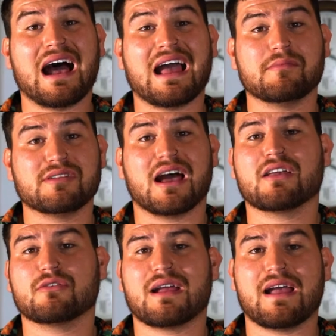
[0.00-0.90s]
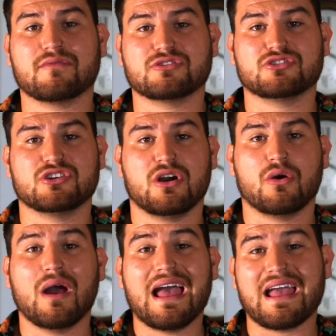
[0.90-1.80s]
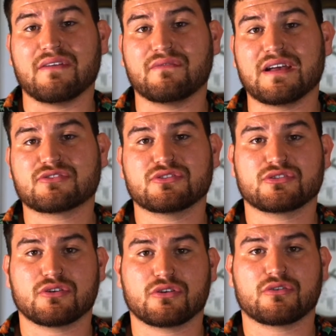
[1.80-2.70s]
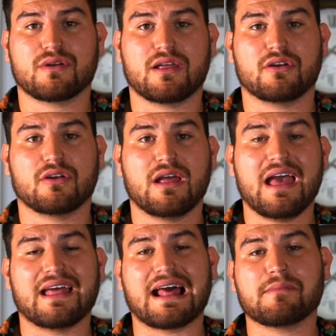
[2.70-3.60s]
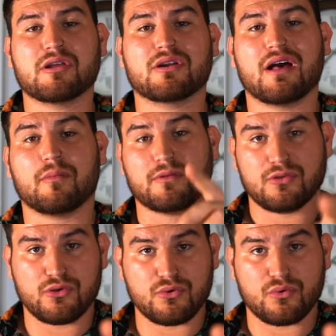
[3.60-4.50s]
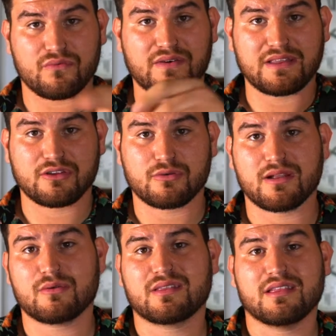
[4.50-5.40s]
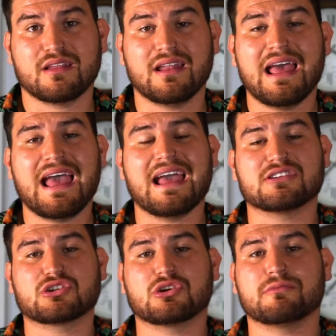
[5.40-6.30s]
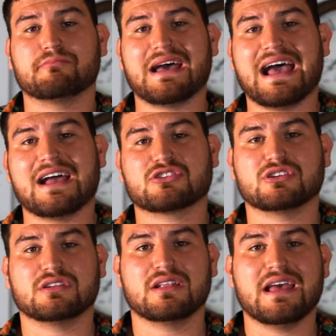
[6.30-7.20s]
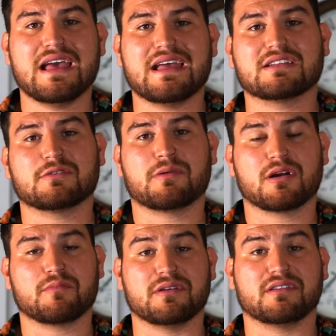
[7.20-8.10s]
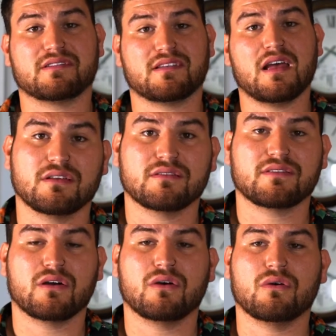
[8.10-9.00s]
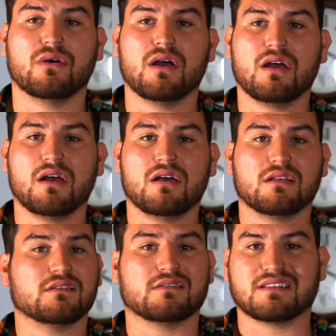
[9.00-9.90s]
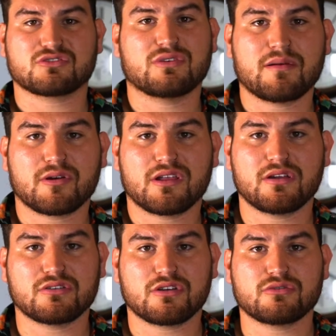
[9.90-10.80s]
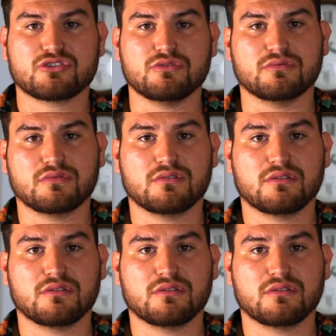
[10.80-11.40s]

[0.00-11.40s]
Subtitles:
I am not your average Joe, a veteran turned creator, and I'm here to help you find the creator within and turn passion into purpose. So let's grab our gear and go shoot.